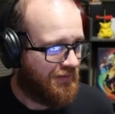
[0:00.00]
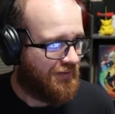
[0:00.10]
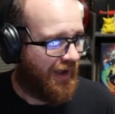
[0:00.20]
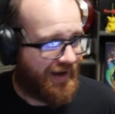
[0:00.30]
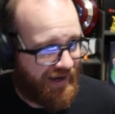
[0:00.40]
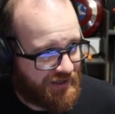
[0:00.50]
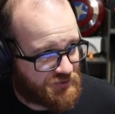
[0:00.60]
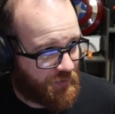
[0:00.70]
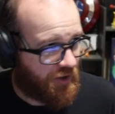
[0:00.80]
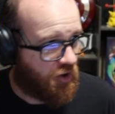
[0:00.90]
I kind of
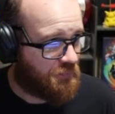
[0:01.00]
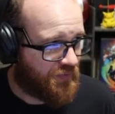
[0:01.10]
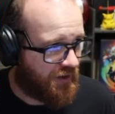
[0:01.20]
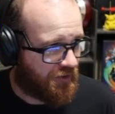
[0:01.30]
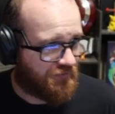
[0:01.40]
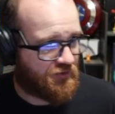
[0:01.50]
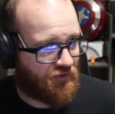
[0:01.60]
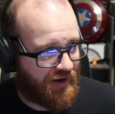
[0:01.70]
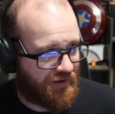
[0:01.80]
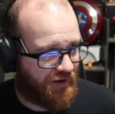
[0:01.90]
just want to hope they don't have the
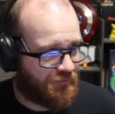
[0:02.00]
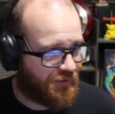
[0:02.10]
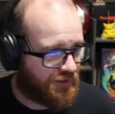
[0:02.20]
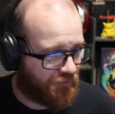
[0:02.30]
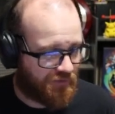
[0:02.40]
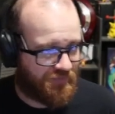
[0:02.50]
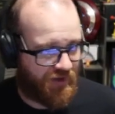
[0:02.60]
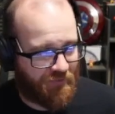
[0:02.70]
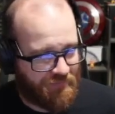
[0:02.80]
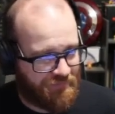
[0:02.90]
Dragonite. We can run them down.